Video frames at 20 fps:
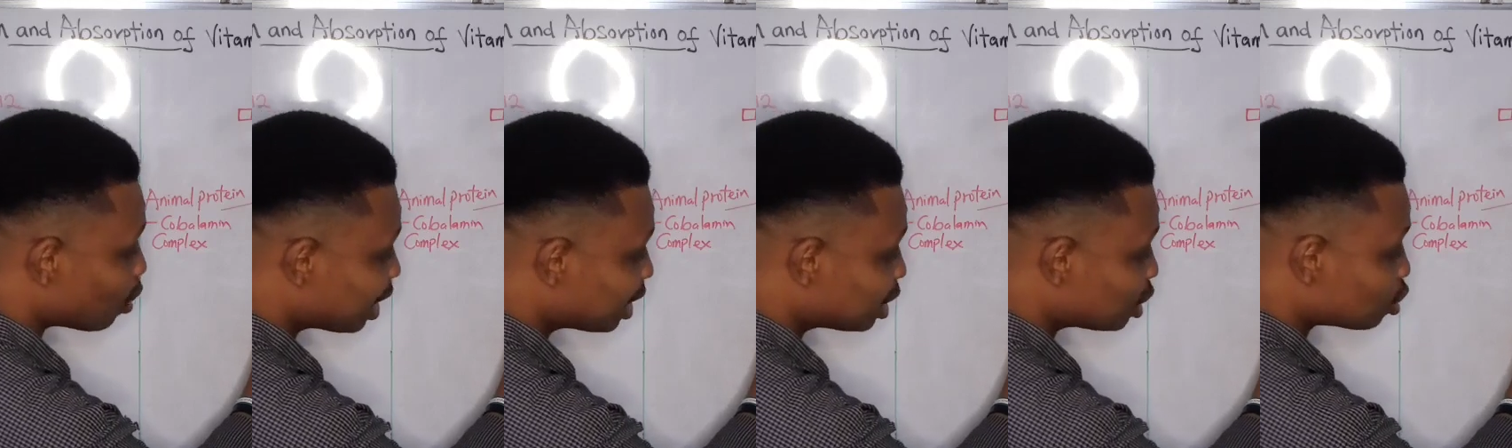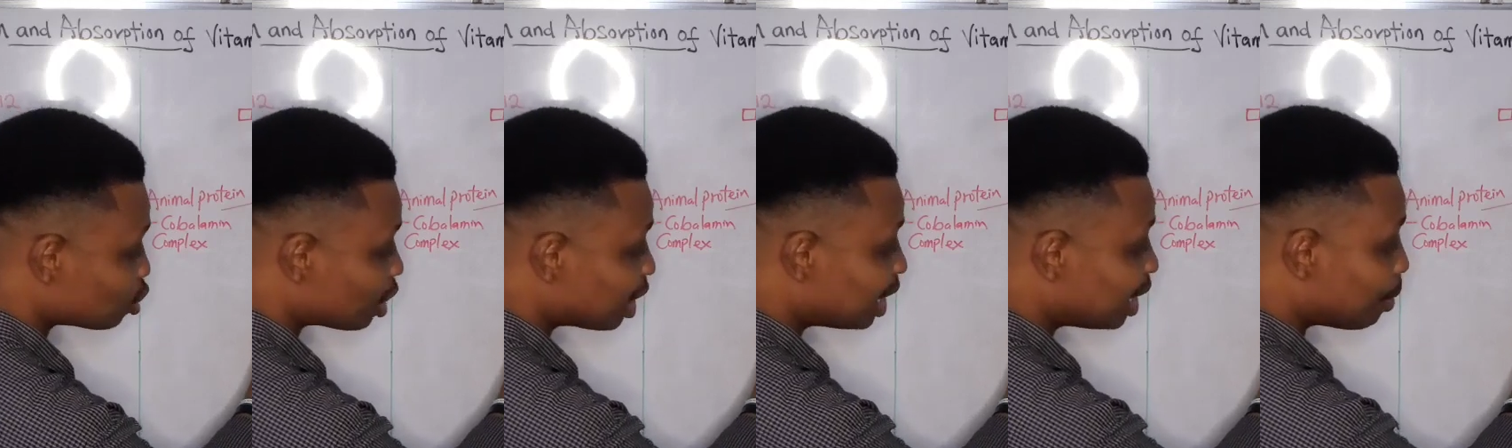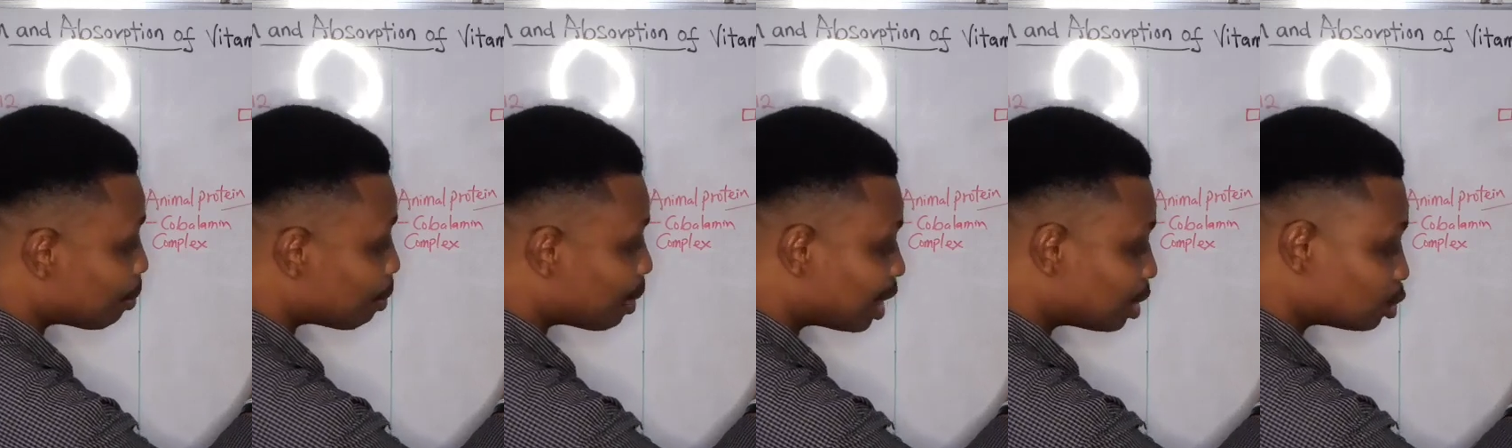1 is already
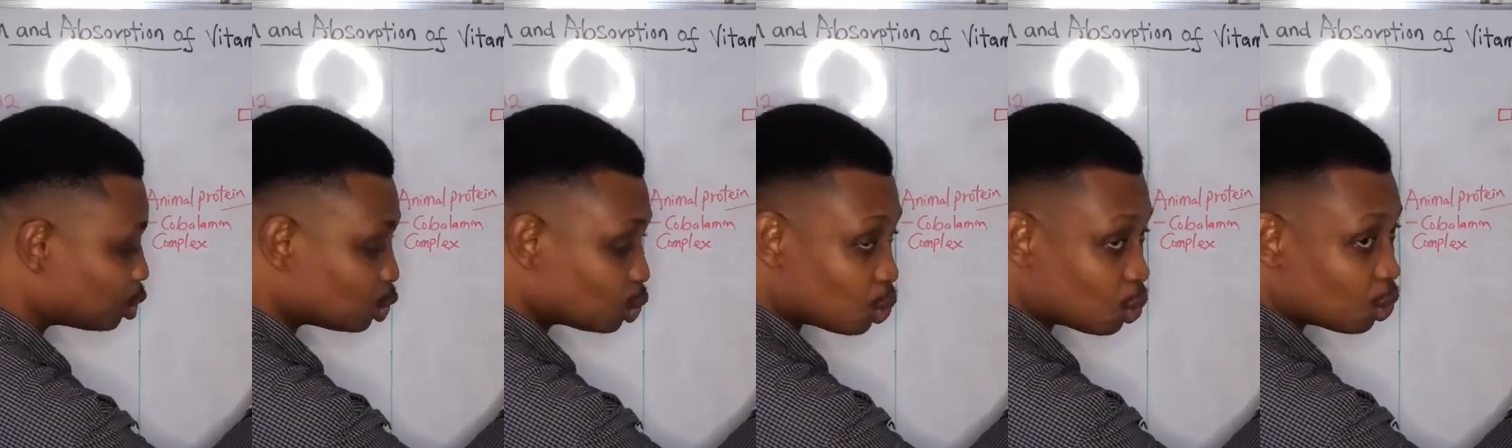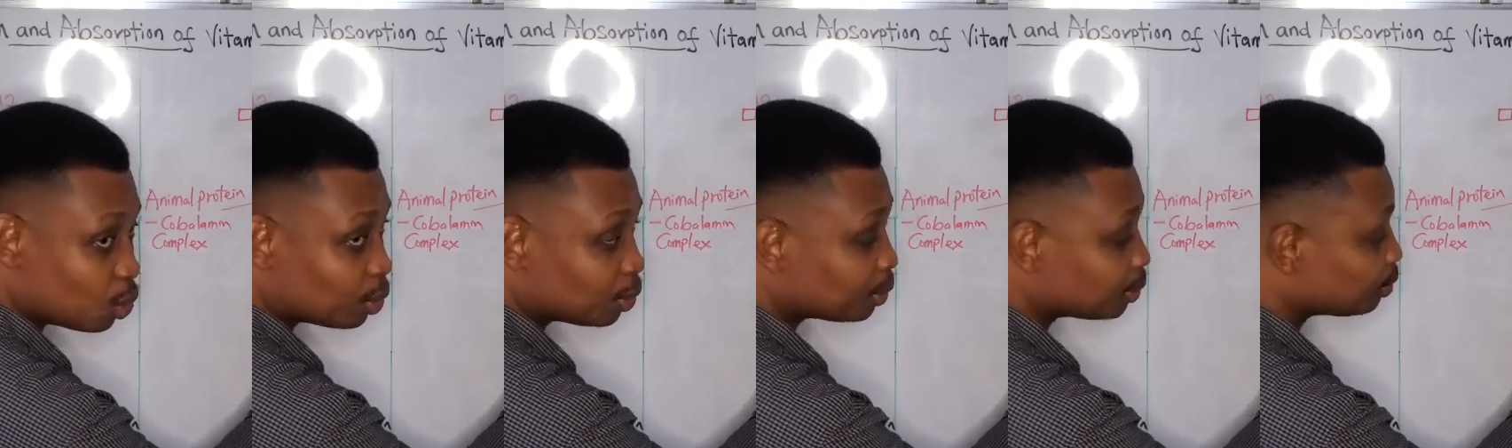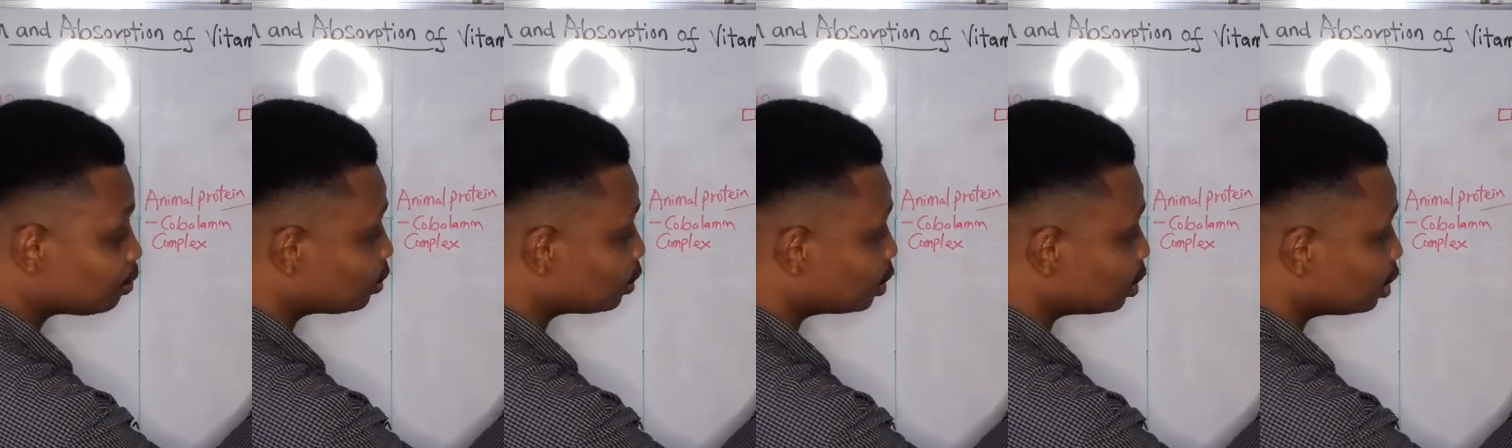bound to
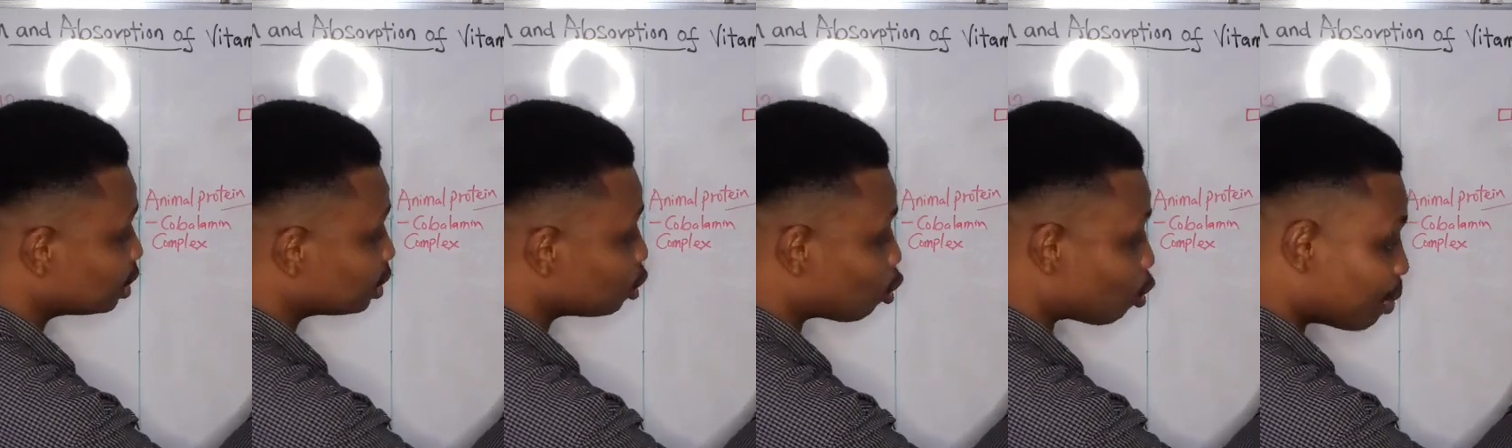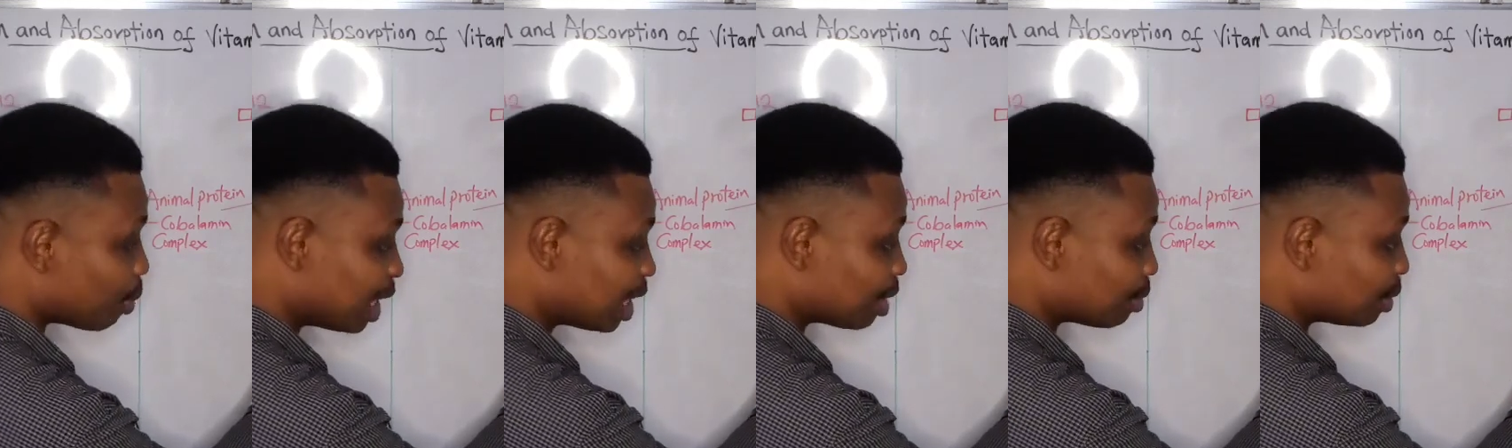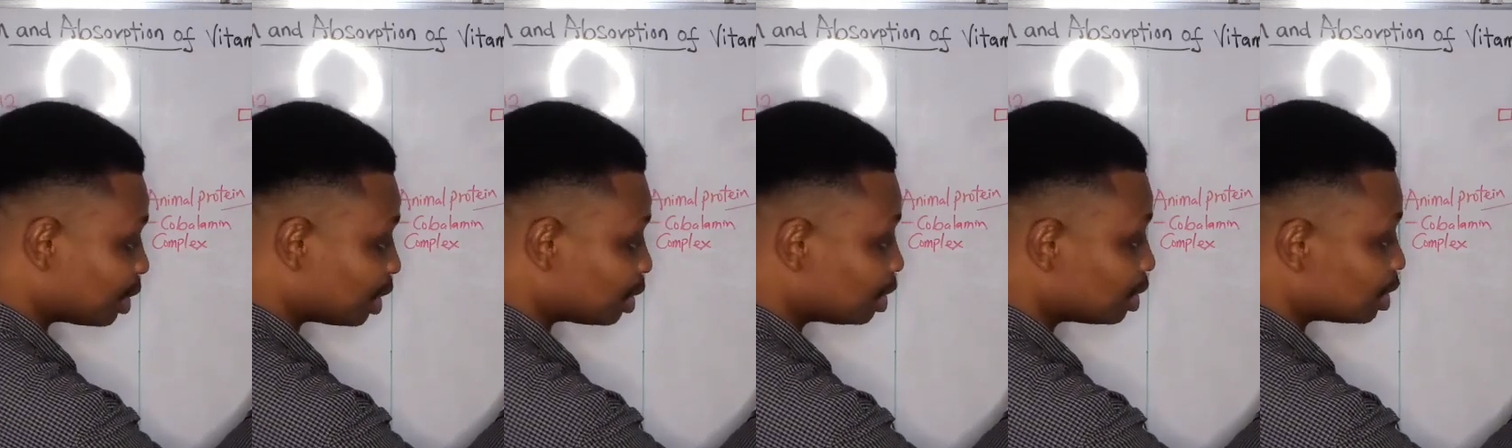
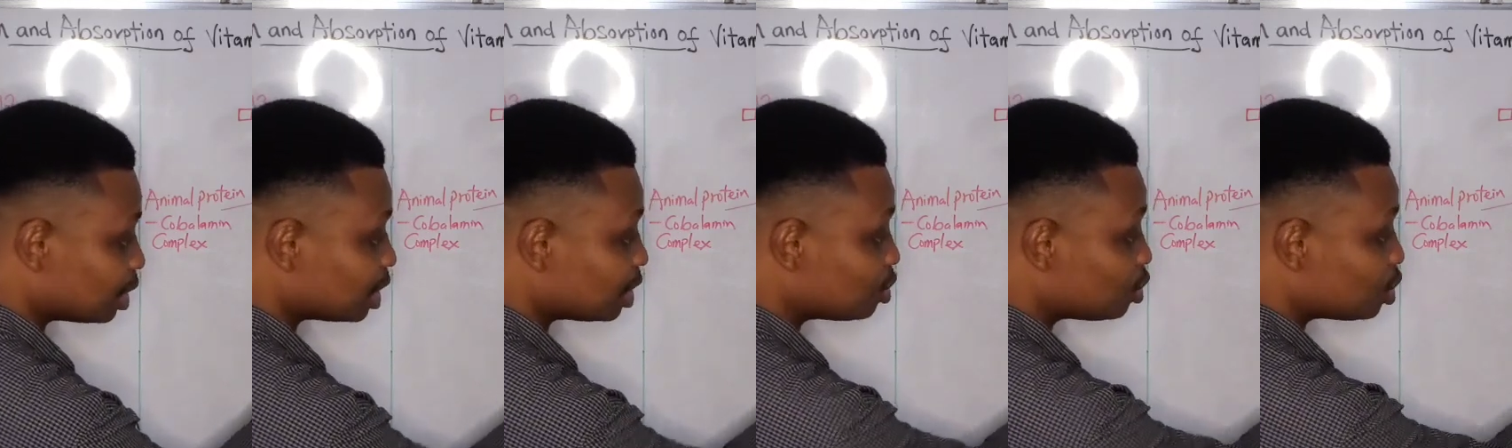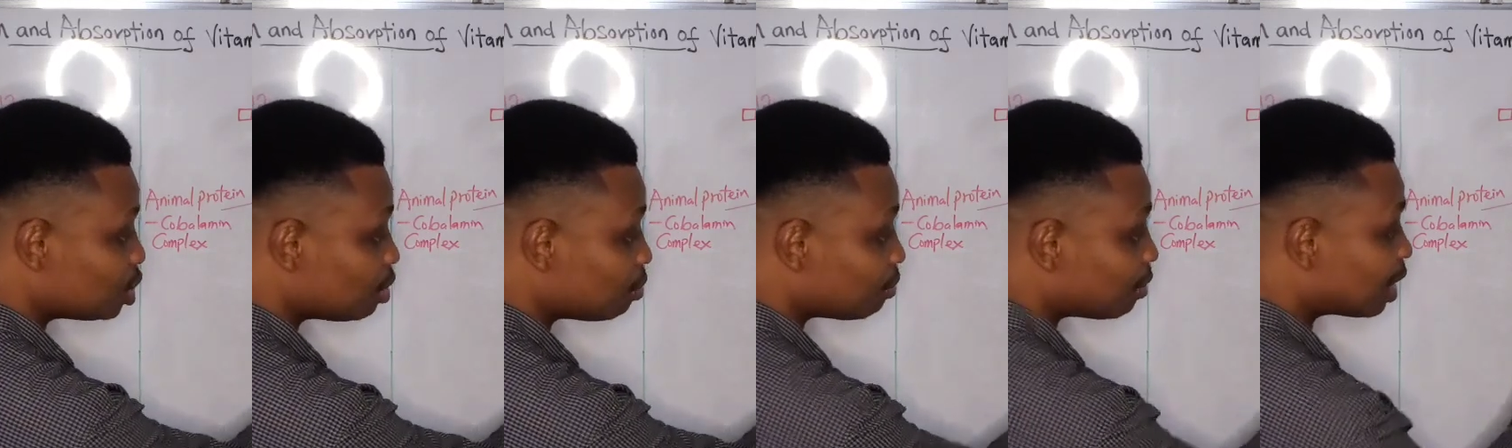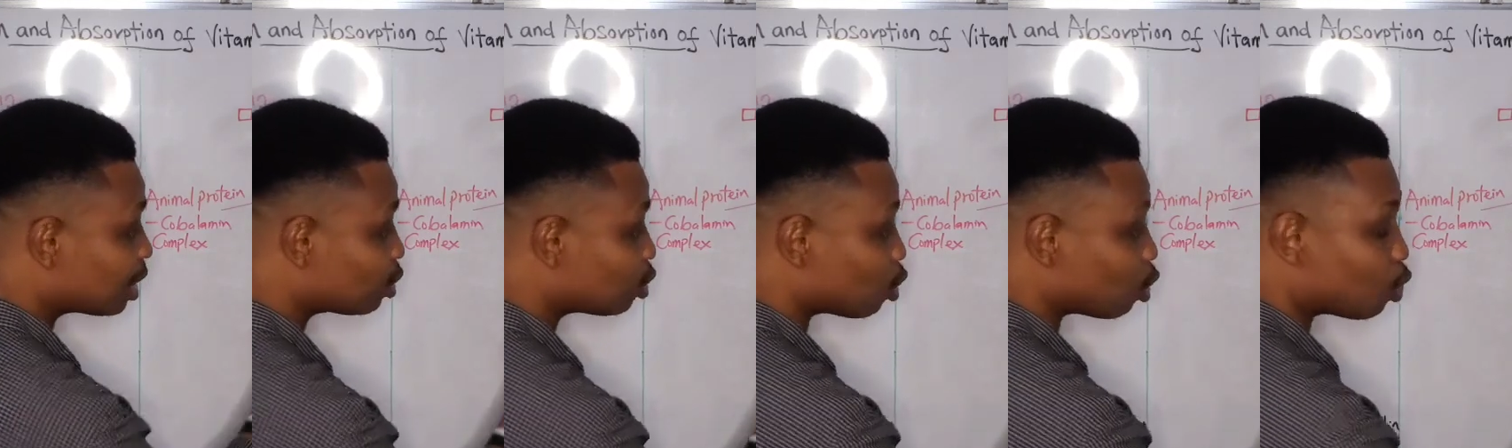cobalamin, the intrinsic
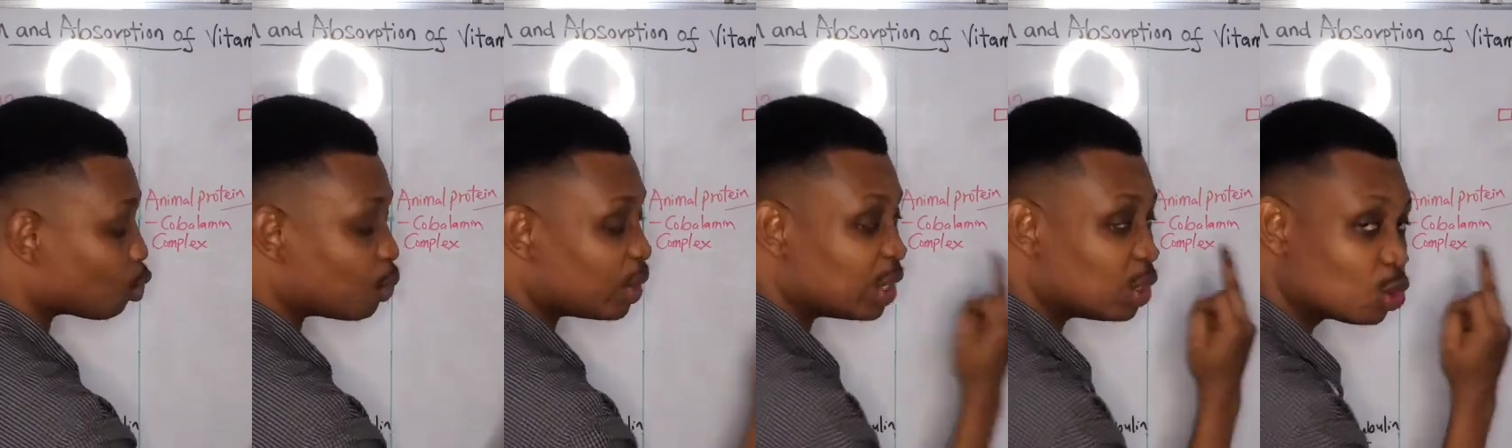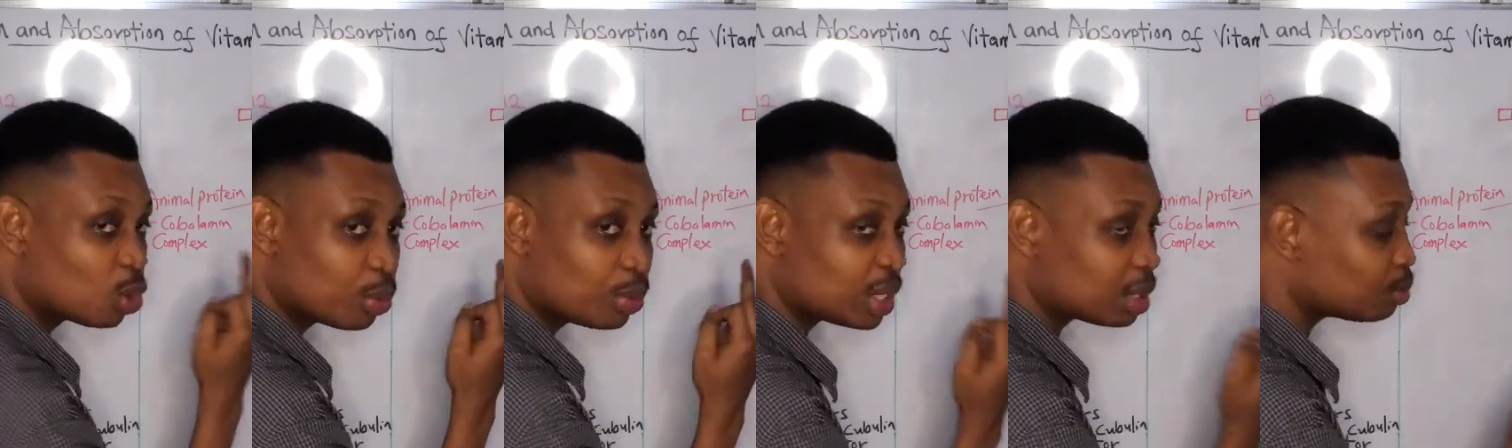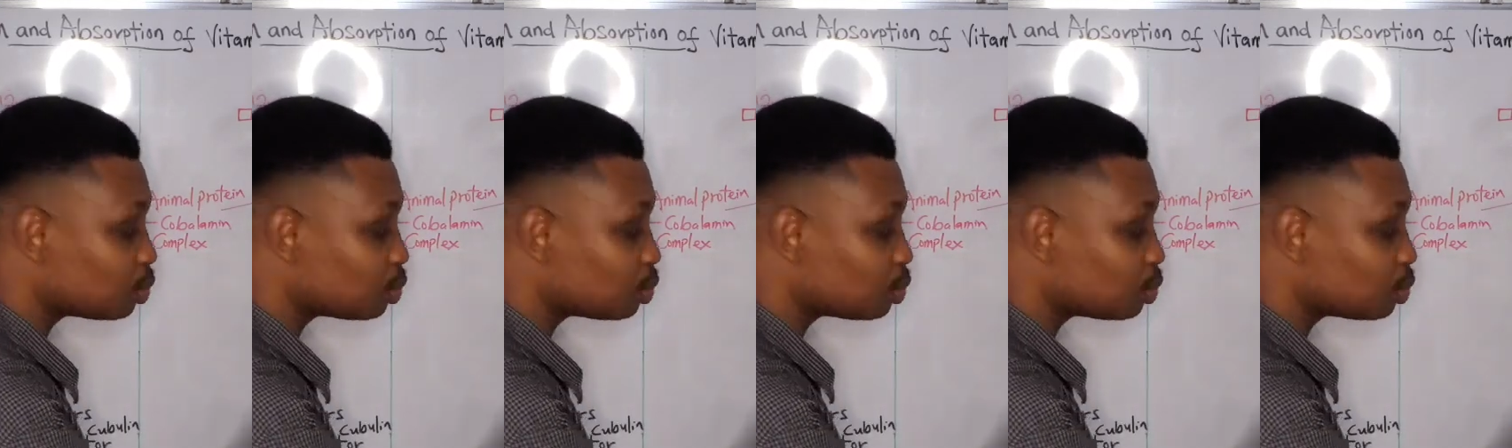factor will not be